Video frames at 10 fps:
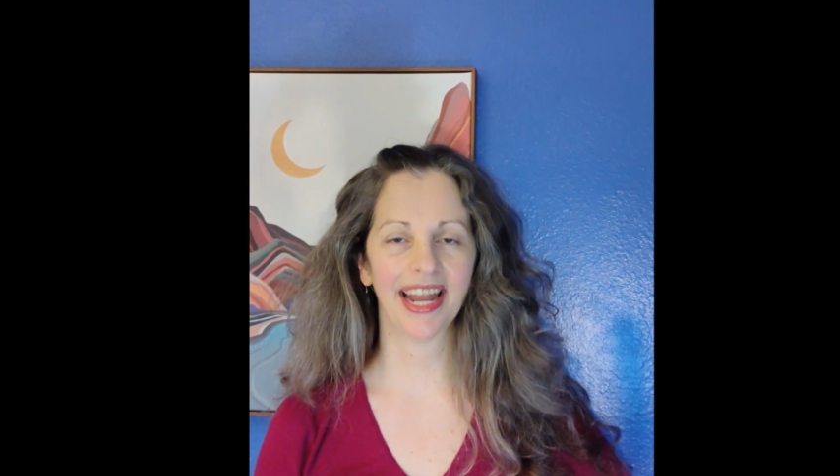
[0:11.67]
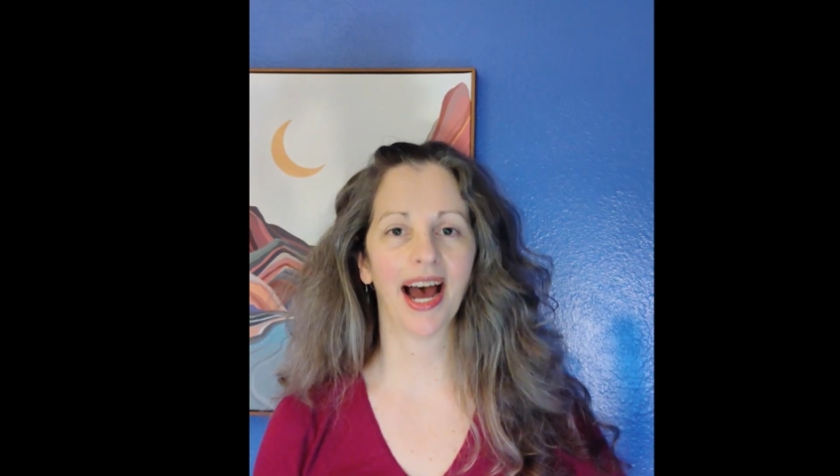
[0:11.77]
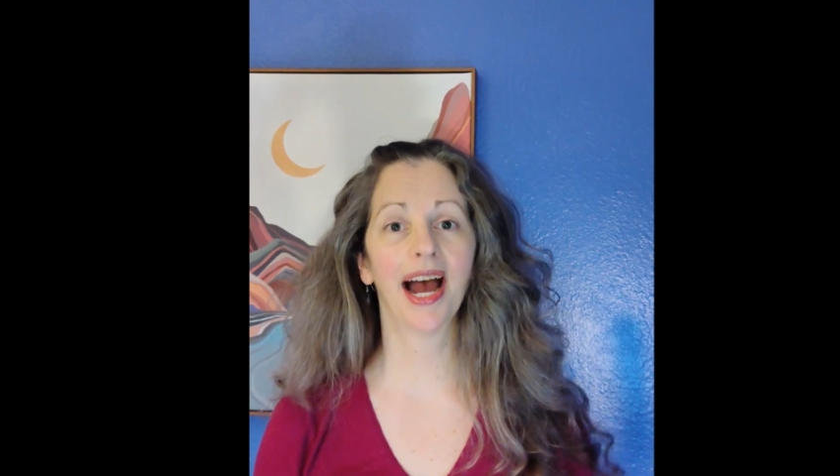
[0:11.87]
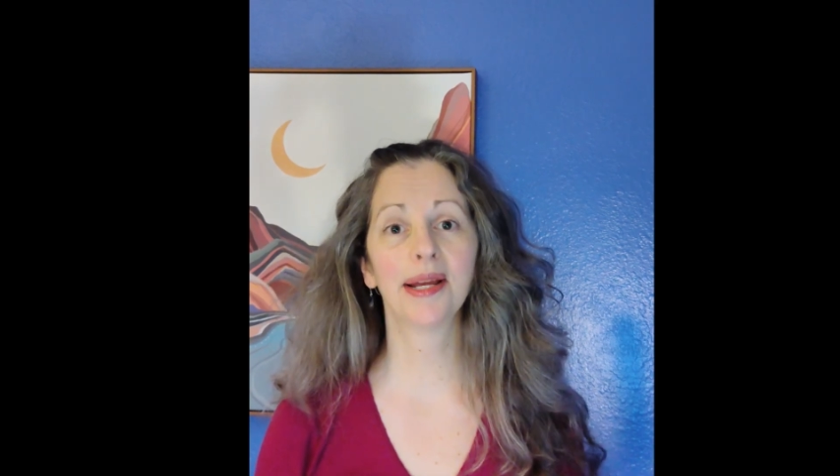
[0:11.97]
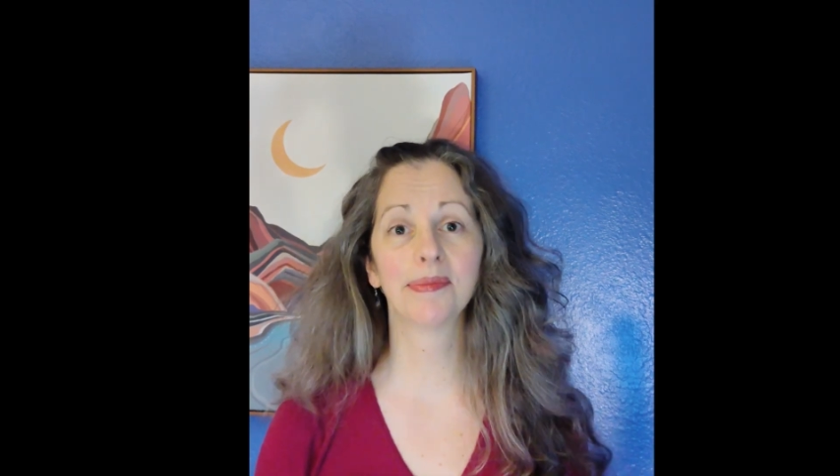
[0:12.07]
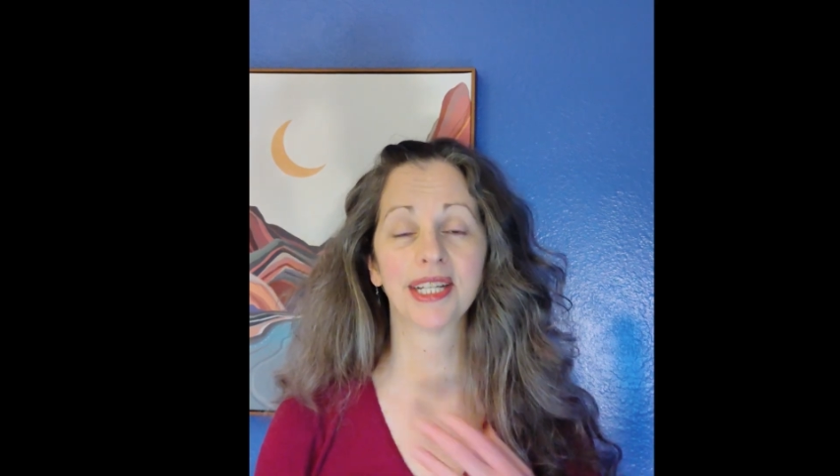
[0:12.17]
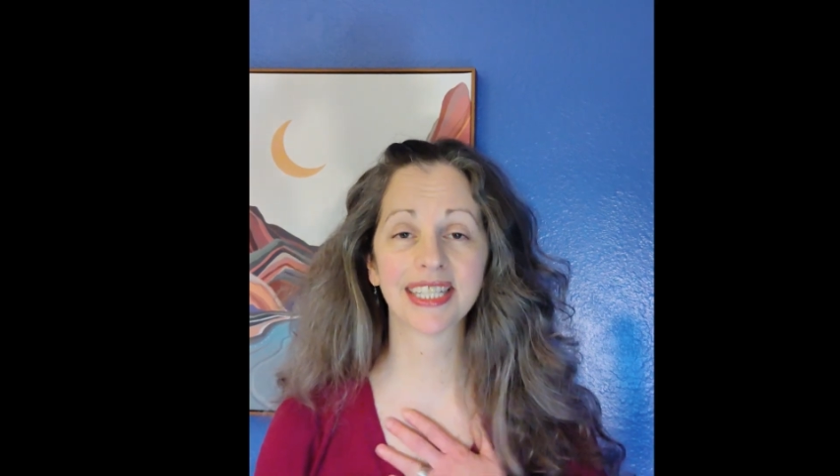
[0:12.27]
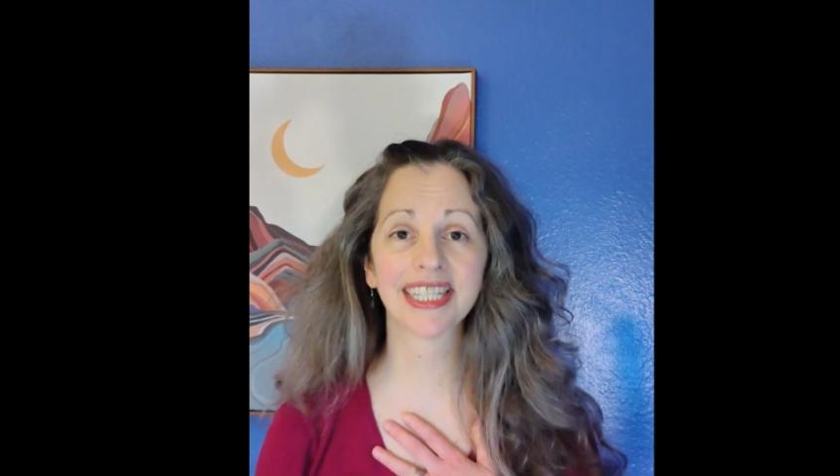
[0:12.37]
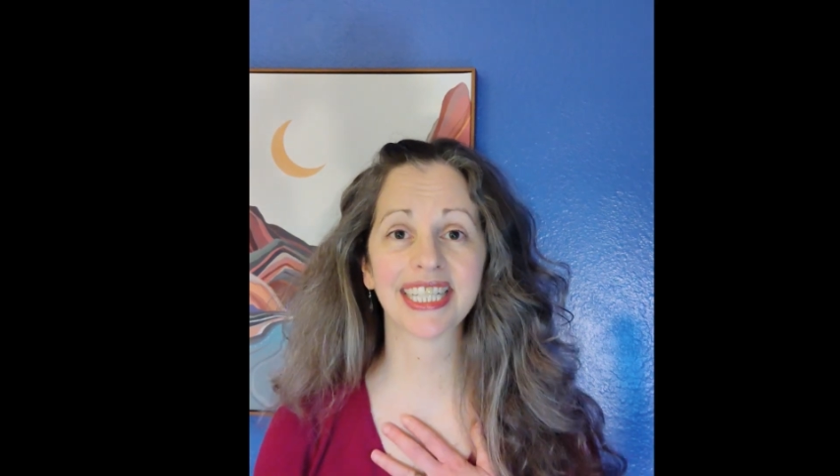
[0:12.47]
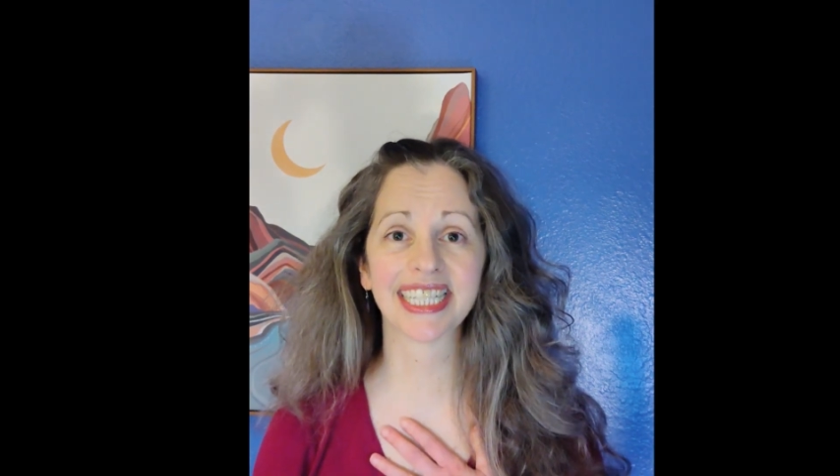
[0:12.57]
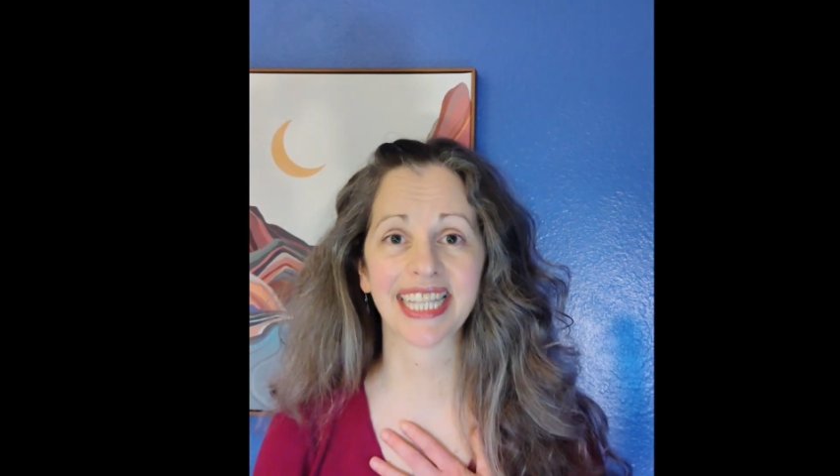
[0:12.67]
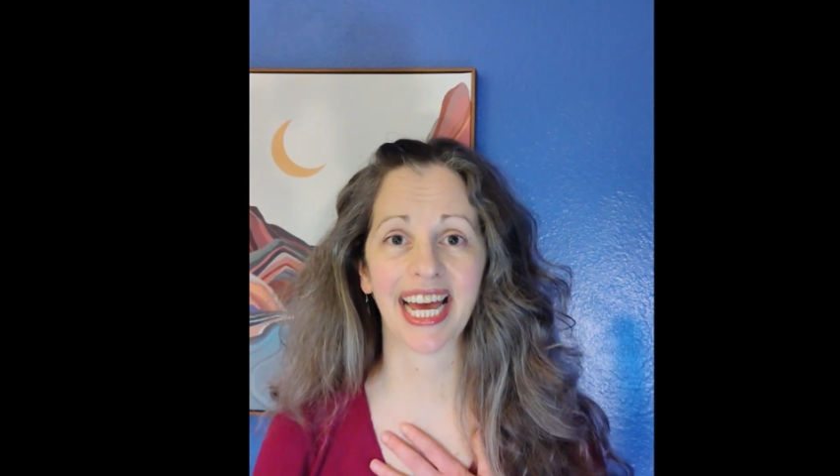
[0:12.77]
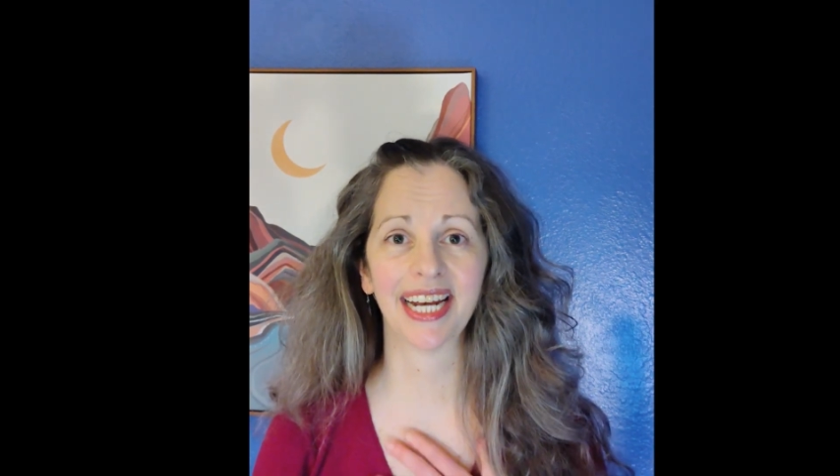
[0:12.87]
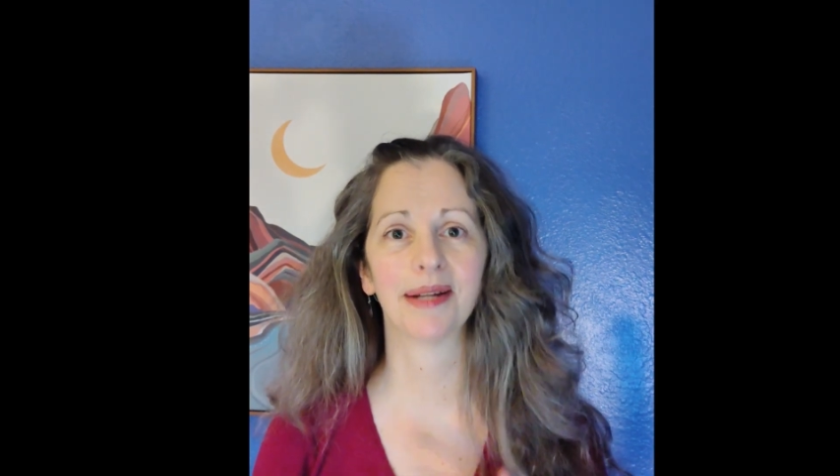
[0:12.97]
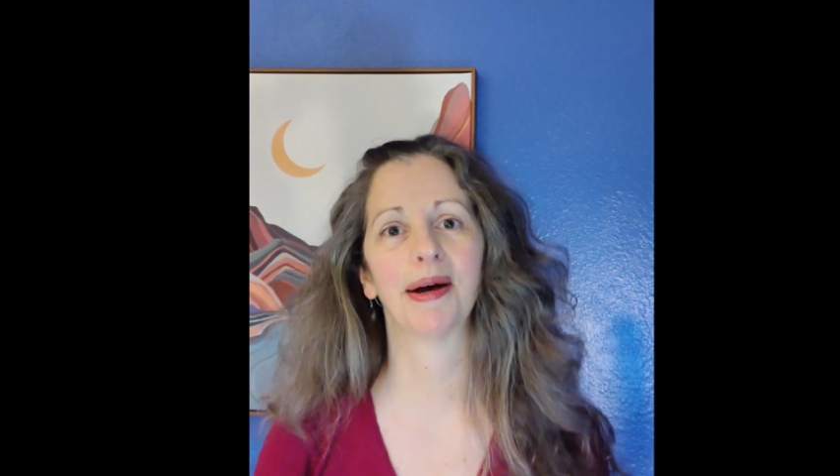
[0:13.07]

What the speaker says: And I am just as excited